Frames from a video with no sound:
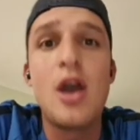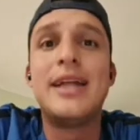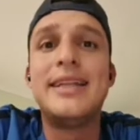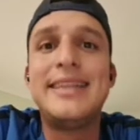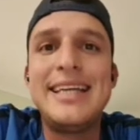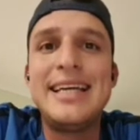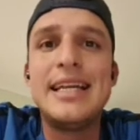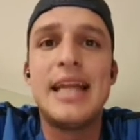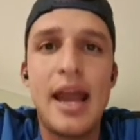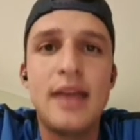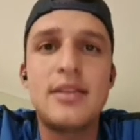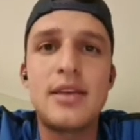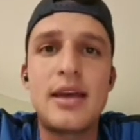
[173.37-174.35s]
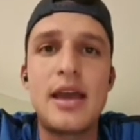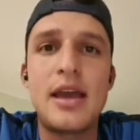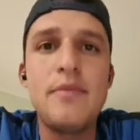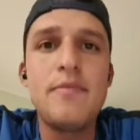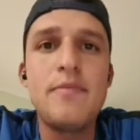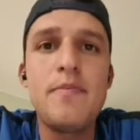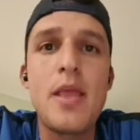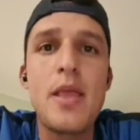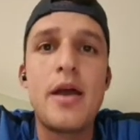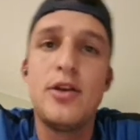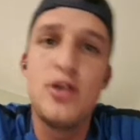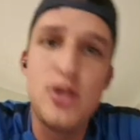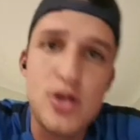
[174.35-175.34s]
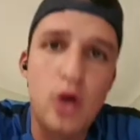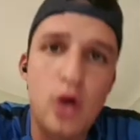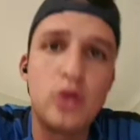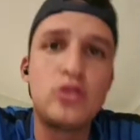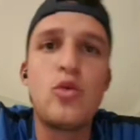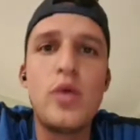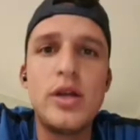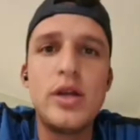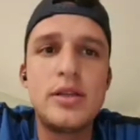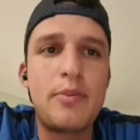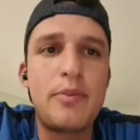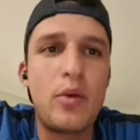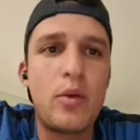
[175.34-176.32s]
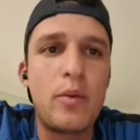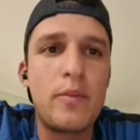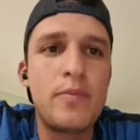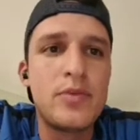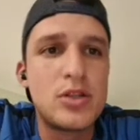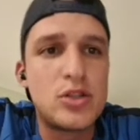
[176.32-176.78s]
delay the game, not to win the ball.